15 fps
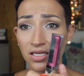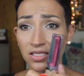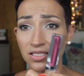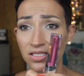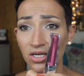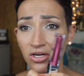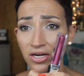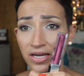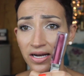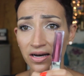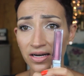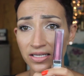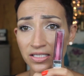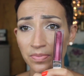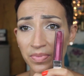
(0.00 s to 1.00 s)
Sorry,
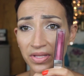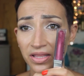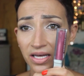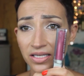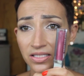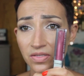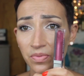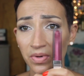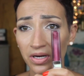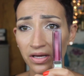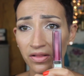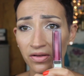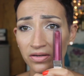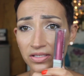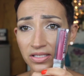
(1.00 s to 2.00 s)
guys, but that's what
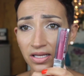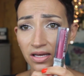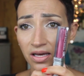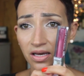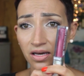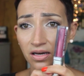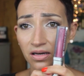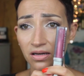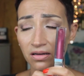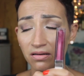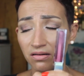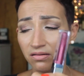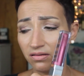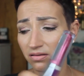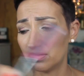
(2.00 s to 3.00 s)
it looks like.
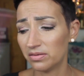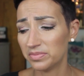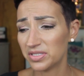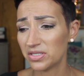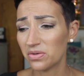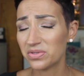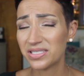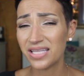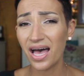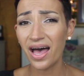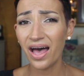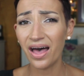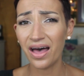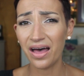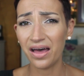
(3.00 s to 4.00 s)
Oh, I'm so
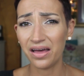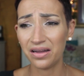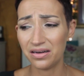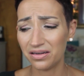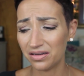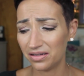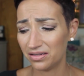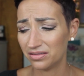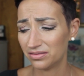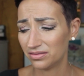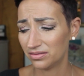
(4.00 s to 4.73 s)
sad.